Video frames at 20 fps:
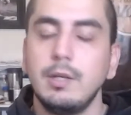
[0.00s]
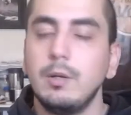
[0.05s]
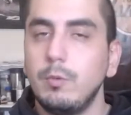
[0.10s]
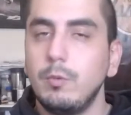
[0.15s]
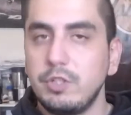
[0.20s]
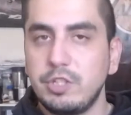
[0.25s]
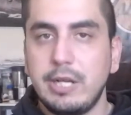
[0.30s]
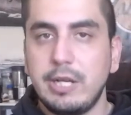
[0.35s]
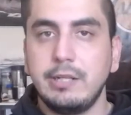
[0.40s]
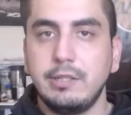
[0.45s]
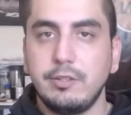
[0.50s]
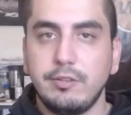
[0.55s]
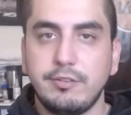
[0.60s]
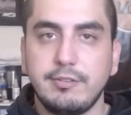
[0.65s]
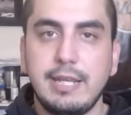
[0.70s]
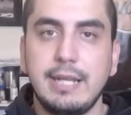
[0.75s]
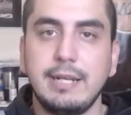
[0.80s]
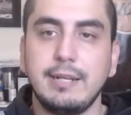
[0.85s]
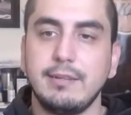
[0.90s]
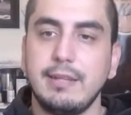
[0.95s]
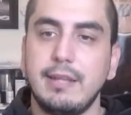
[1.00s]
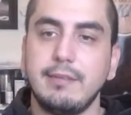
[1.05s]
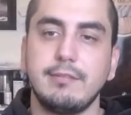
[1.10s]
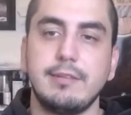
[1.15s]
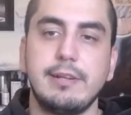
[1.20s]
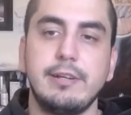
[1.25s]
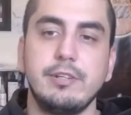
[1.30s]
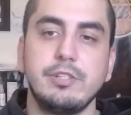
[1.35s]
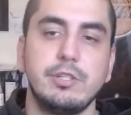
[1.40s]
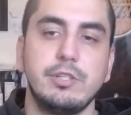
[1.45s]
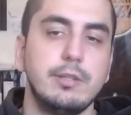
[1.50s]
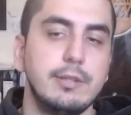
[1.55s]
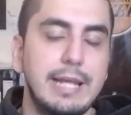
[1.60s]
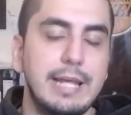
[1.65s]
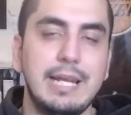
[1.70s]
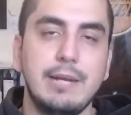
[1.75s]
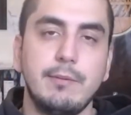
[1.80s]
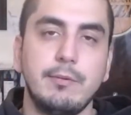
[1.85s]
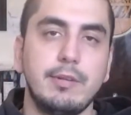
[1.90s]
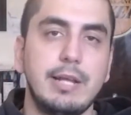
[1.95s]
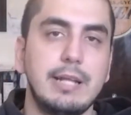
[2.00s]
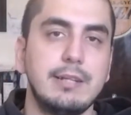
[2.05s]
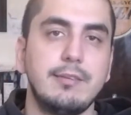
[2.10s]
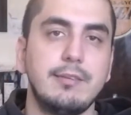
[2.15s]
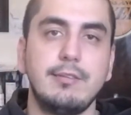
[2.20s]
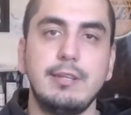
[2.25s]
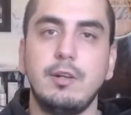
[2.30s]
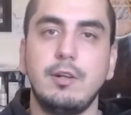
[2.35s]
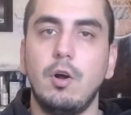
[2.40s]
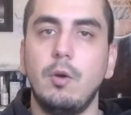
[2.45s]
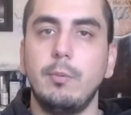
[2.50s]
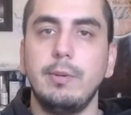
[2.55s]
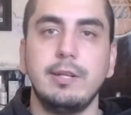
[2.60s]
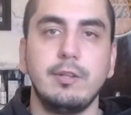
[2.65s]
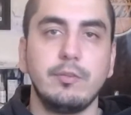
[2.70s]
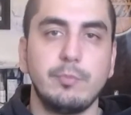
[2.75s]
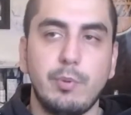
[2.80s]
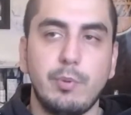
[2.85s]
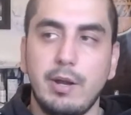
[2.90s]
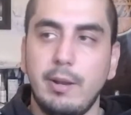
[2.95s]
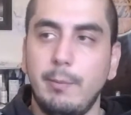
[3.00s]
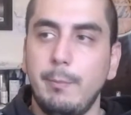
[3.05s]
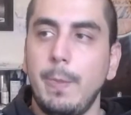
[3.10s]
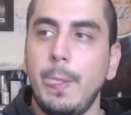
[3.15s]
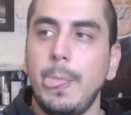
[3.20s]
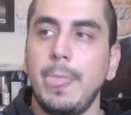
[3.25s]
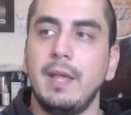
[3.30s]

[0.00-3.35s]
which I understand because they never got to see Kobe in his prime.